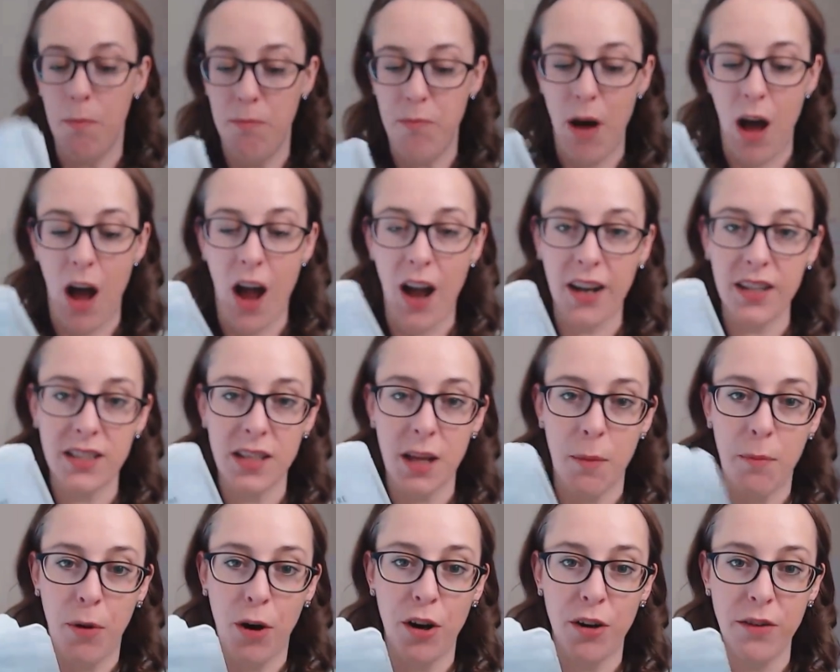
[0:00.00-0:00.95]
box, a
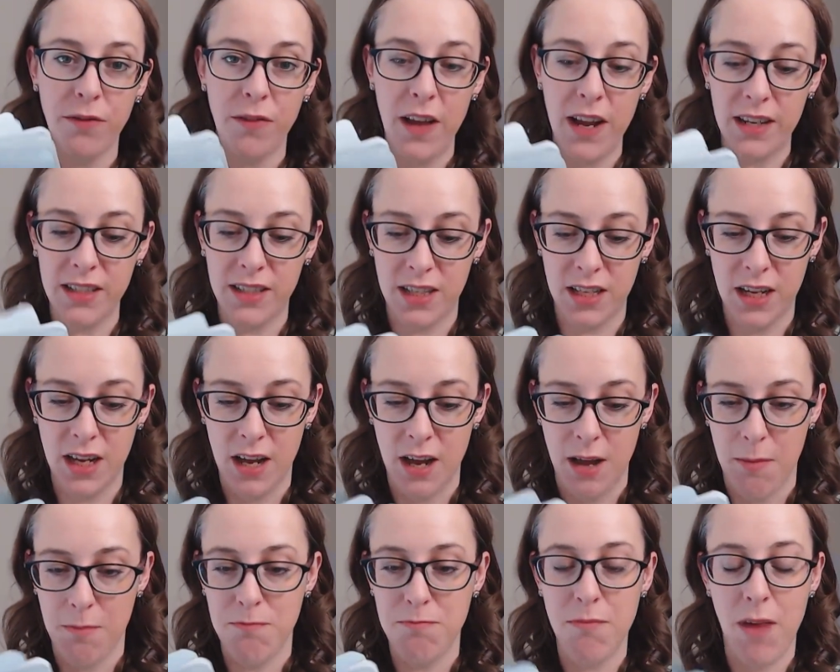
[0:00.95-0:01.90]
perfect
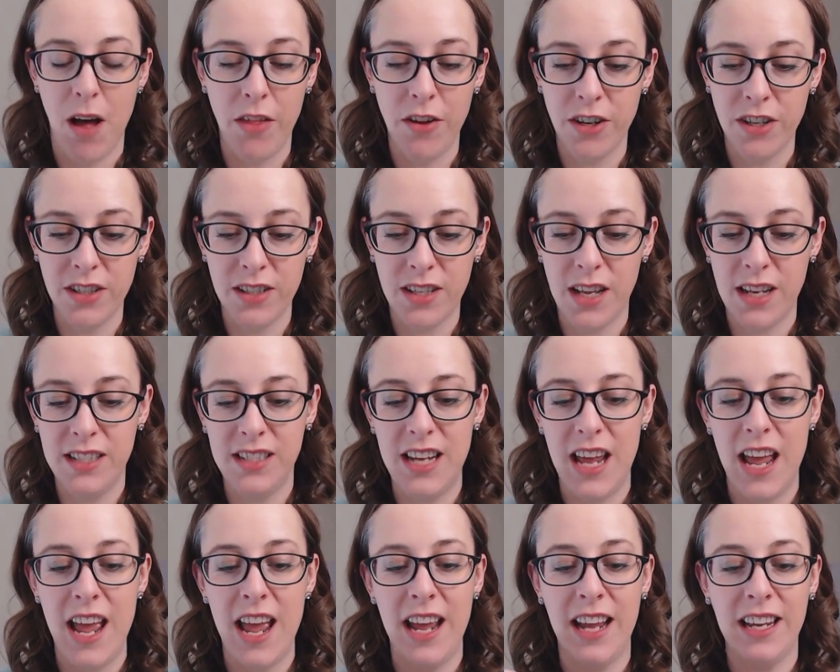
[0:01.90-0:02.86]
Mother's
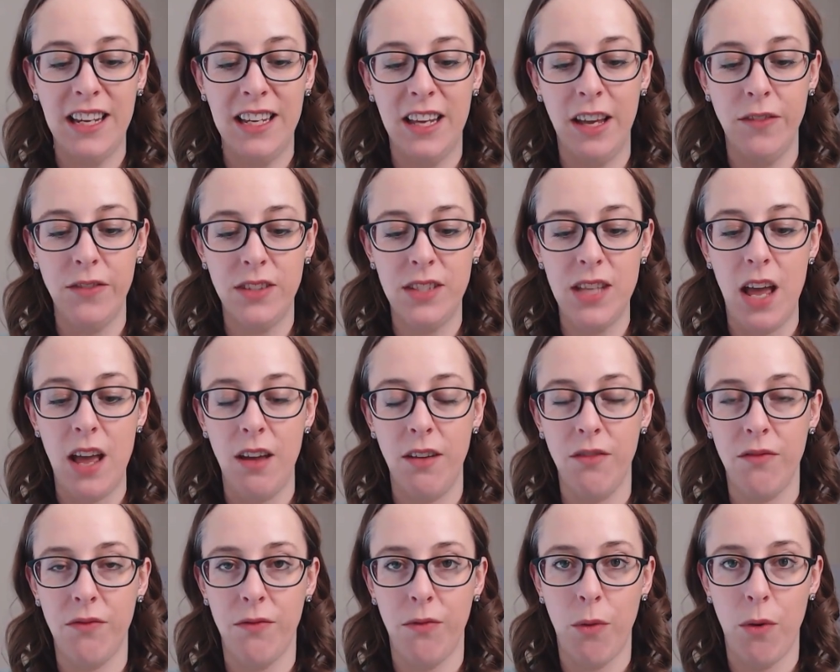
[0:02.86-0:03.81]
Day gift set
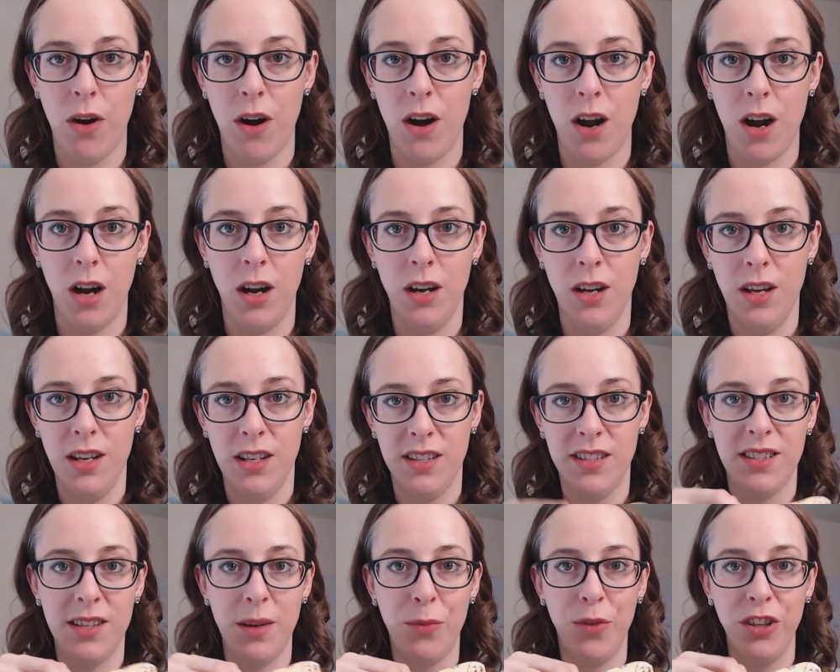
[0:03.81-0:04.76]
for
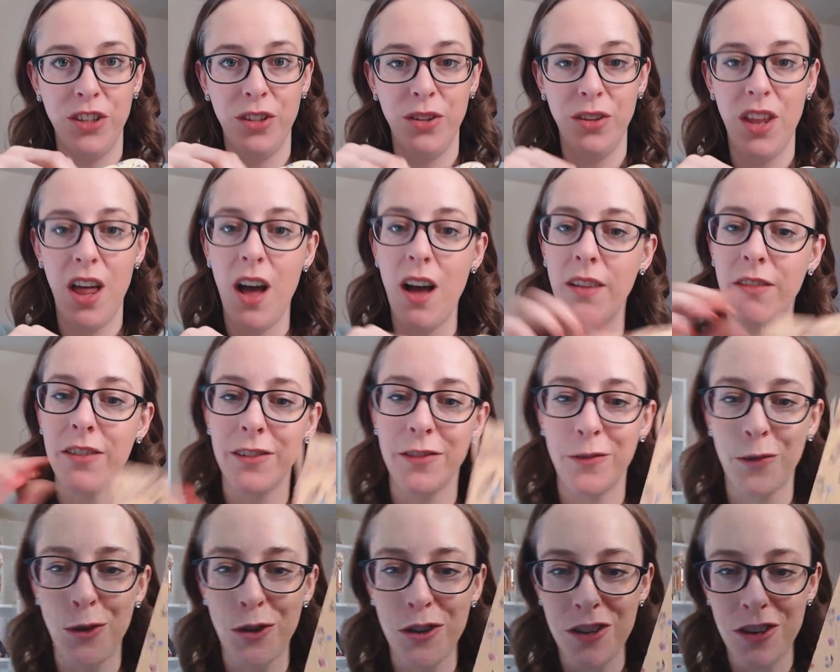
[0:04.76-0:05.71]
someone you love or
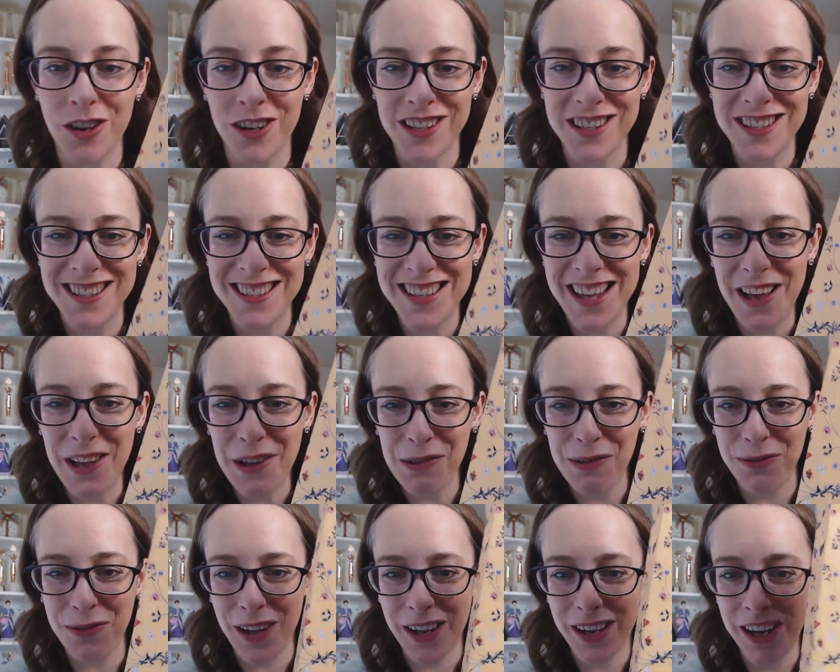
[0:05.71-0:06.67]
for yourself.
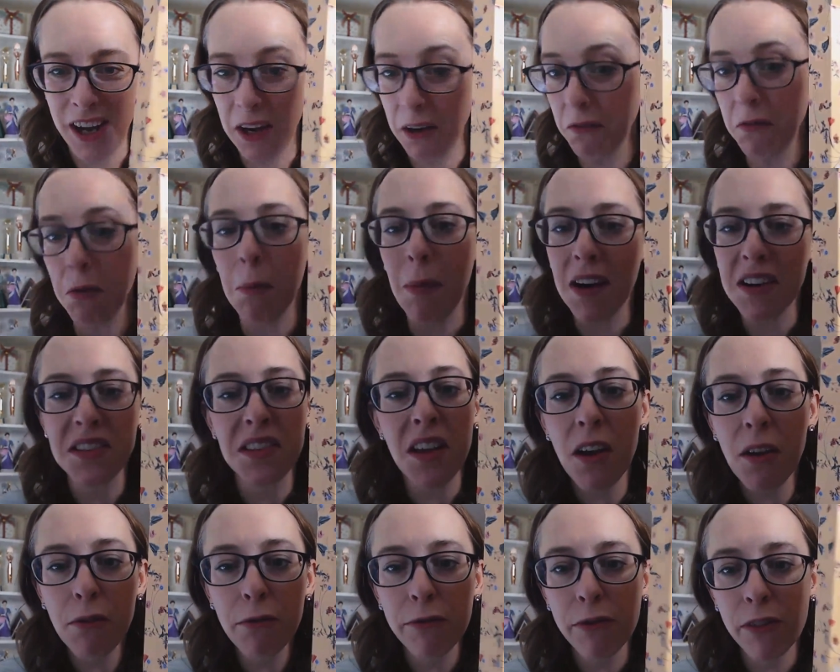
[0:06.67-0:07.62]
I got it for
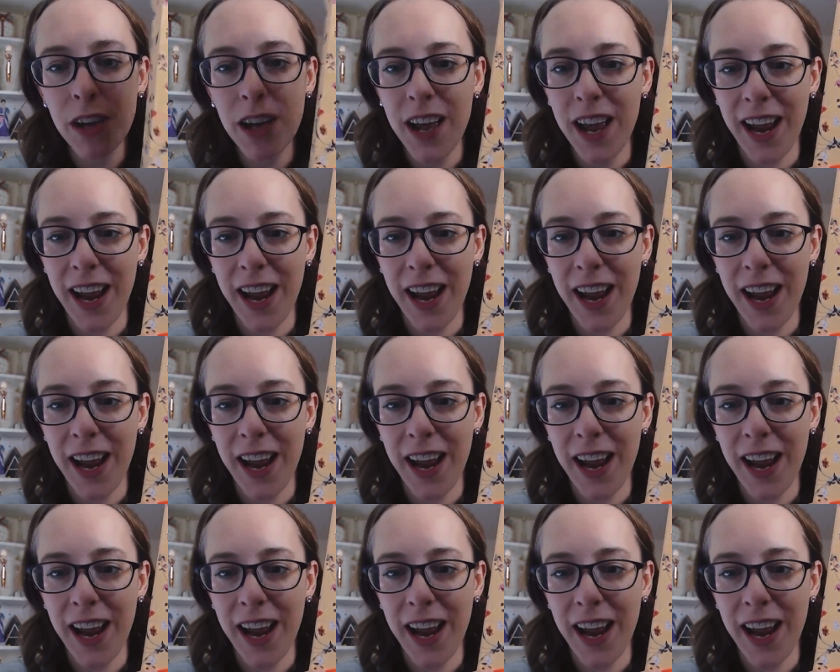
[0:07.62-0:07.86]
myself.